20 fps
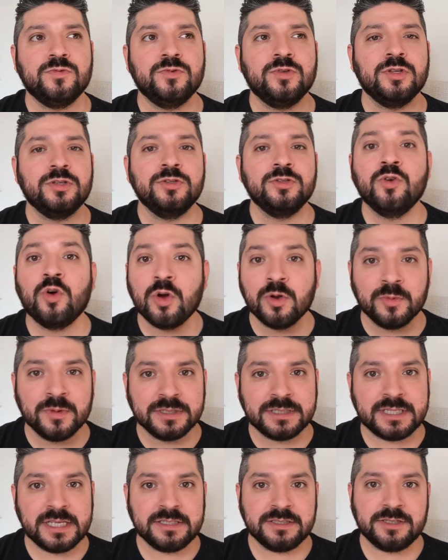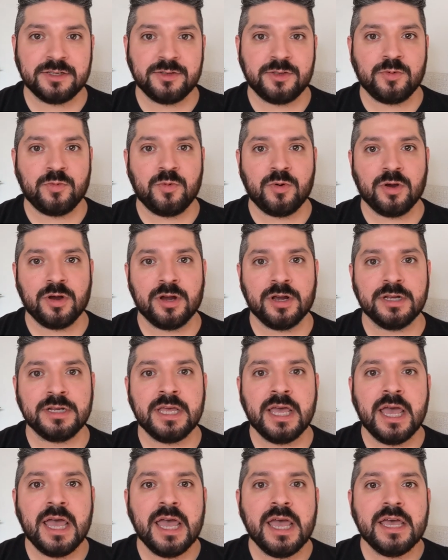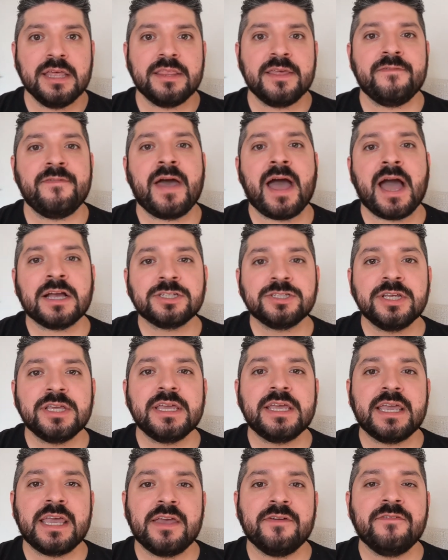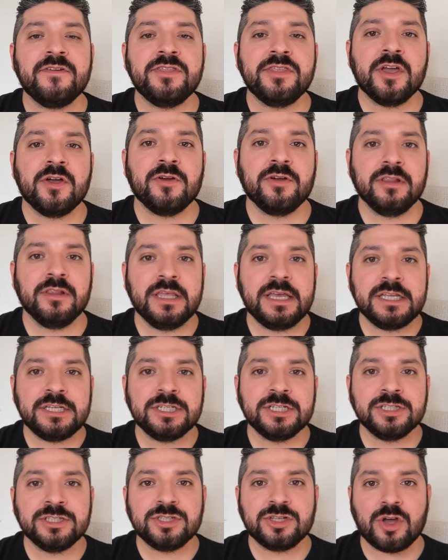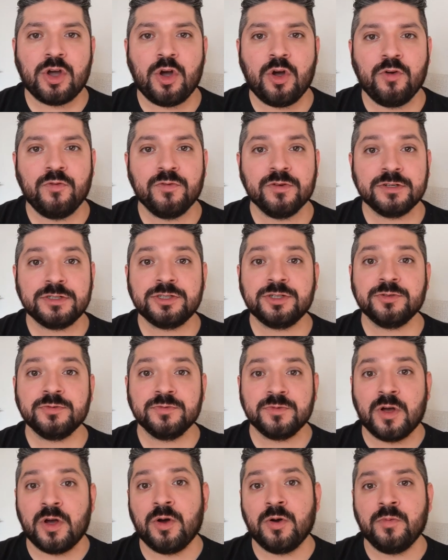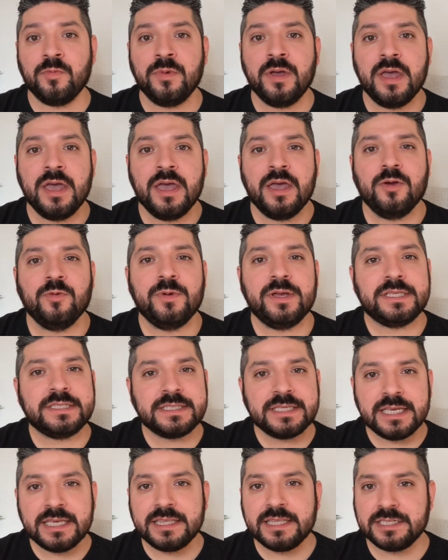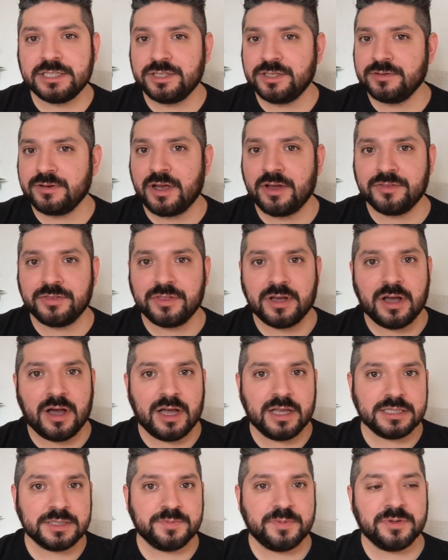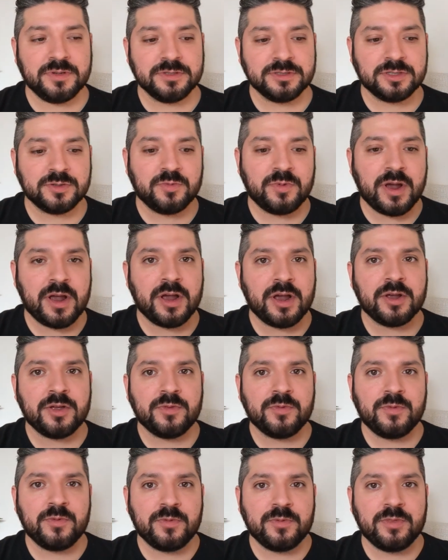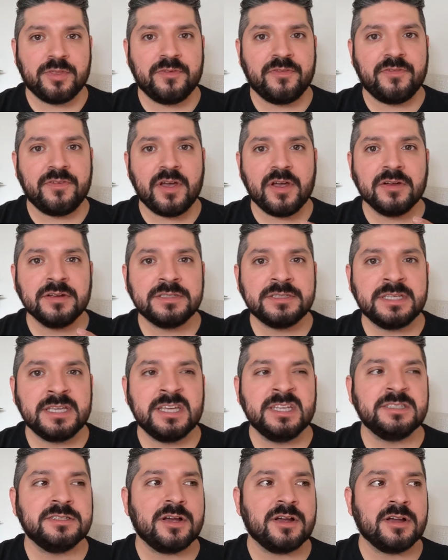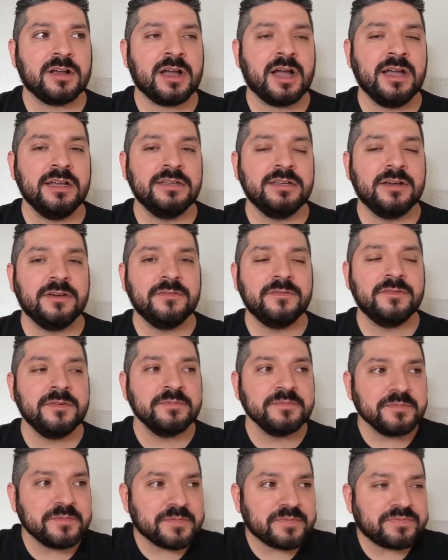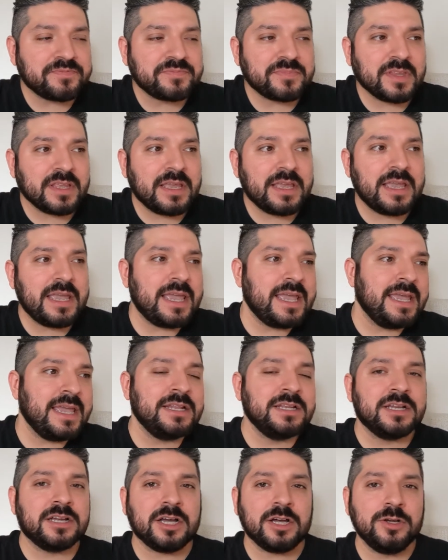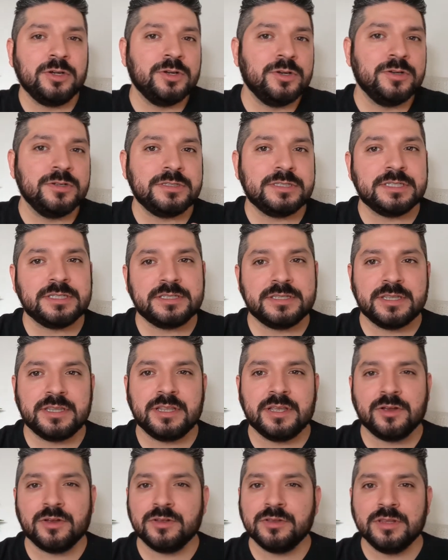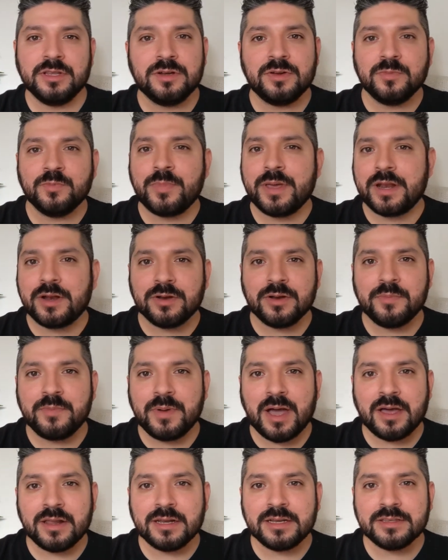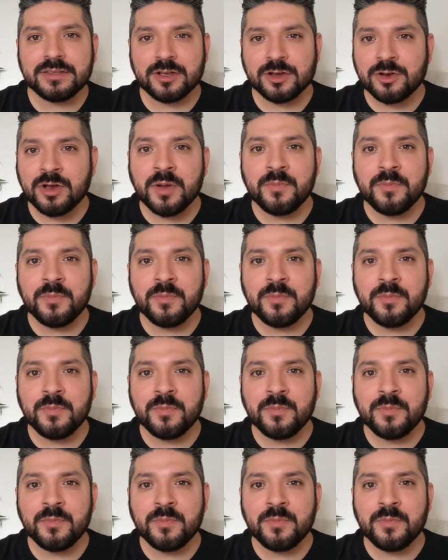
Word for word: the normal sense of the word, they've actually given their allegiance over to Rome. We see this throughout the Gospels, where the Pharisees are kind of in cahoots. They're a little bitter about it, they're